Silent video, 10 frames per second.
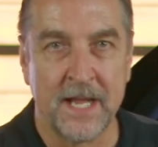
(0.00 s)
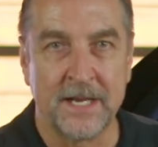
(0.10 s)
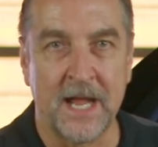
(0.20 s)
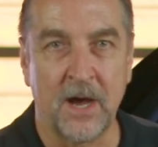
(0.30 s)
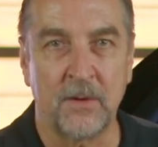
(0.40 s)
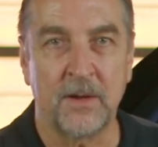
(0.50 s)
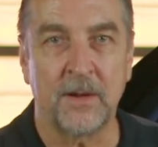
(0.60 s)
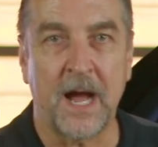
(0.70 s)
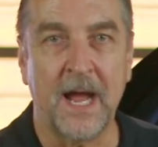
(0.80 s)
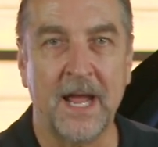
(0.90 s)
Now,
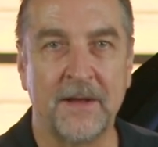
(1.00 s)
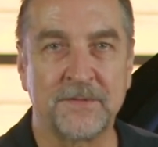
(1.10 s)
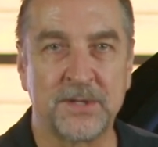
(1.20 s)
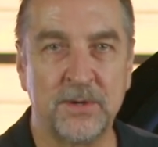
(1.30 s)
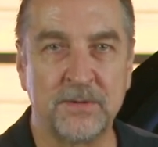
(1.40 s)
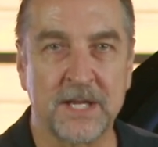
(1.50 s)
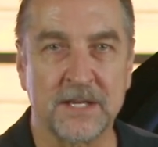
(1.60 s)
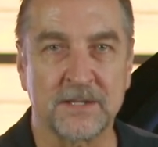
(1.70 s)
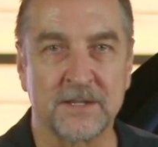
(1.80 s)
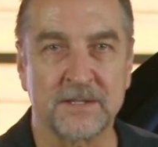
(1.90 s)
I have two
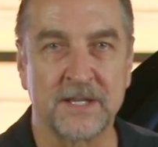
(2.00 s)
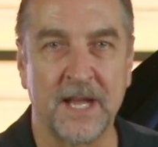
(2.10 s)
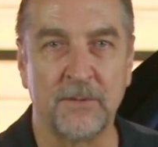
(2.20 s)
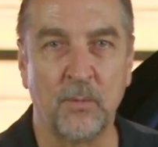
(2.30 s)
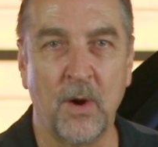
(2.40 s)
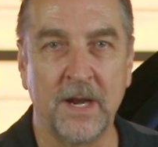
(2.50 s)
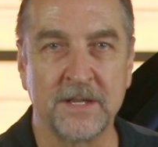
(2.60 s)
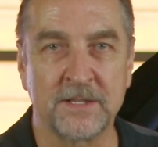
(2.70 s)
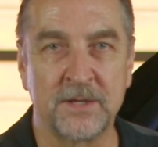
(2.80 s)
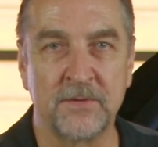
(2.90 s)
Teslas, and one
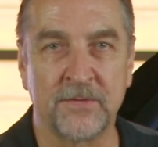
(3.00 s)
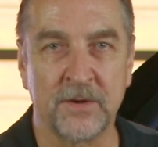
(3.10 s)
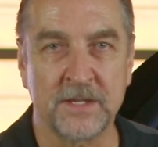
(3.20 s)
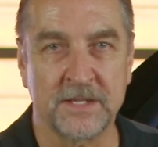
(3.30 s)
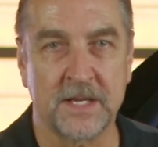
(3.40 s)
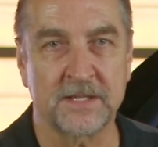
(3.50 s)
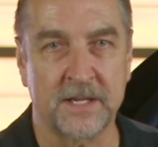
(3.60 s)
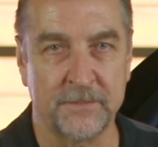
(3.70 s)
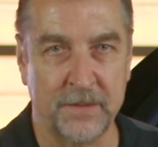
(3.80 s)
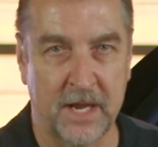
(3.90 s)
is due for its
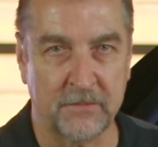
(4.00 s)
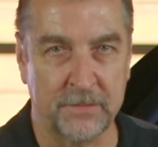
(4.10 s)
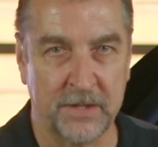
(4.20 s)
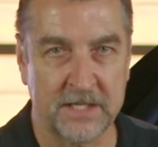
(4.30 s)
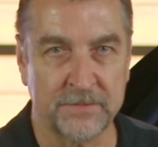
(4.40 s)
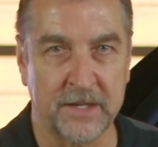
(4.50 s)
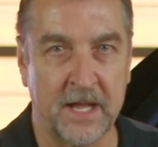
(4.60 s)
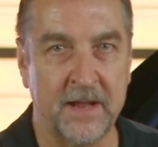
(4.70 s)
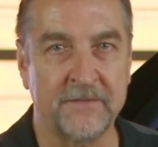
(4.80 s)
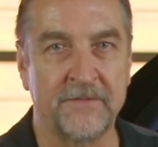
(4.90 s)
desiccant bag replacement
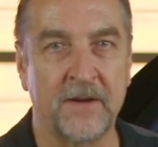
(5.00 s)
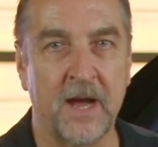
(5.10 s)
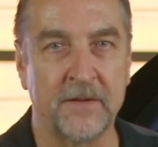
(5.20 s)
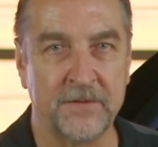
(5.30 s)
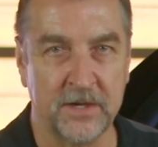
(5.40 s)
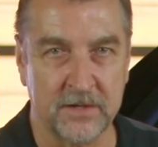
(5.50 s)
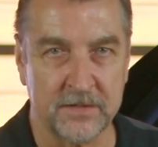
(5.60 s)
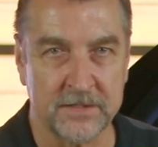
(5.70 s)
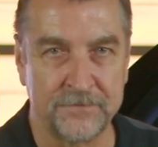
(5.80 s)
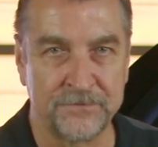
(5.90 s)
at five
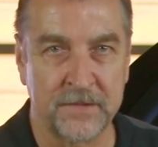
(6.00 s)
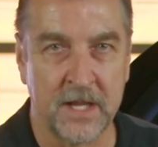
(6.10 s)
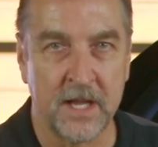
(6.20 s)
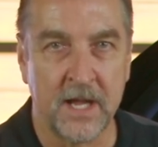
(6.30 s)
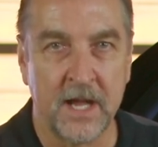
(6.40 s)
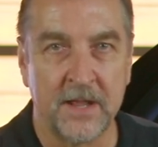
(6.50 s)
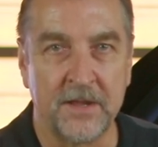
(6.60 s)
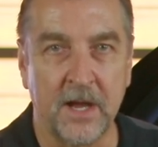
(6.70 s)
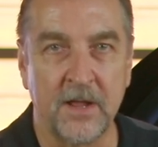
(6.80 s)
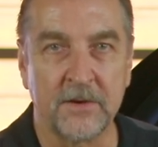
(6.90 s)
years.
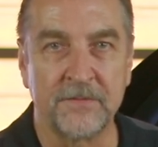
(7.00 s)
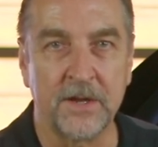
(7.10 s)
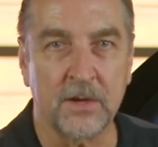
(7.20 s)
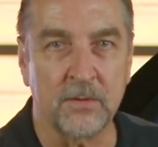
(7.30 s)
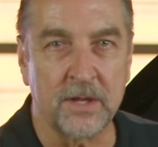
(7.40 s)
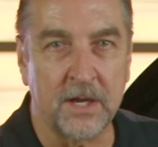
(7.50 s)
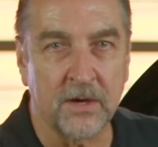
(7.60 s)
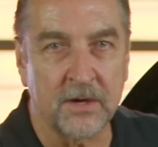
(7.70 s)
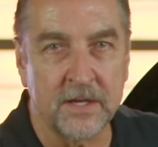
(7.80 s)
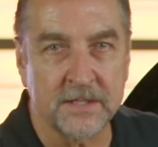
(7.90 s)
The other vehicle
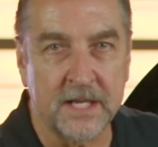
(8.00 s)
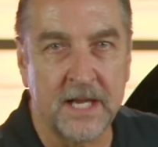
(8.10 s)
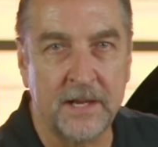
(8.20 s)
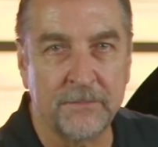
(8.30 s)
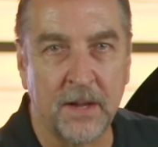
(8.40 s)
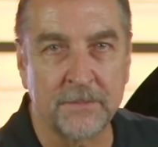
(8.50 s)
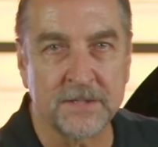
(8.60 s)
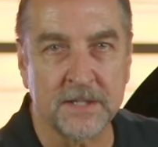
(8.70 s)
here is a heat pump